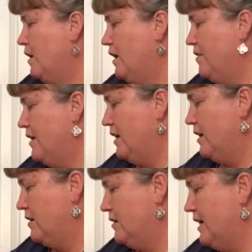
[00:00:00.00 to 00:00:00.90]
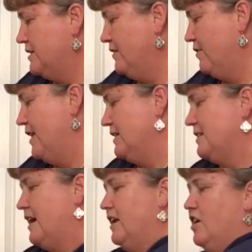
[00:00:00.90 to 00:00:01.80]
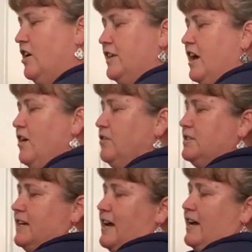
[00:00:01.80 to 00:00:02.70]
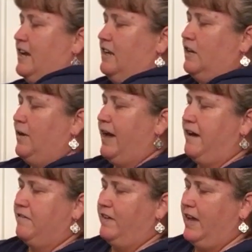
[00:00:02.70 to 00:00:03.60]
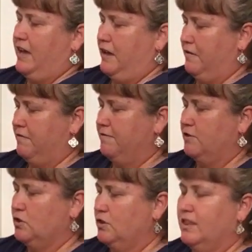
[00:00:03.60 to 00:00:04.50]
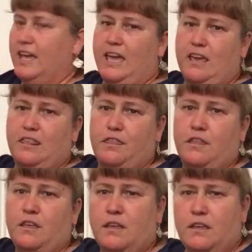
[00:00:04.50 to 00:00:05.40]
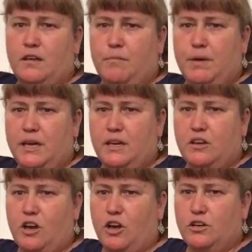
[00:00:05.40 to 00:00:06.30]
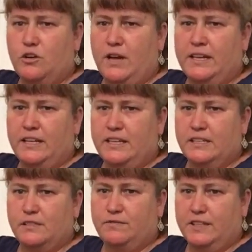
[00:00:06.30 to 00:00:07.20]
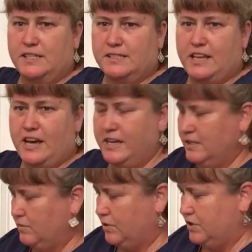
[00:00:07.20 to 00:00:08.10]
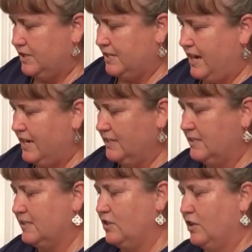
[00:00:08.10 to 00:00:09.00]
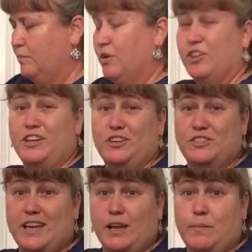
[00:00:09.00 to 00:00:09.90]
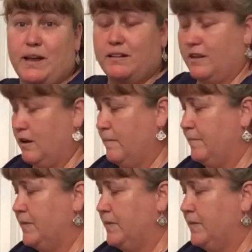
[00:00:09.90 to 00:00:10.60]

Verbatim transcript: And then that's it for that side. On the other side, you have a full length big cargo and it is fleece lined, which is nice. So you can put like your tech back there.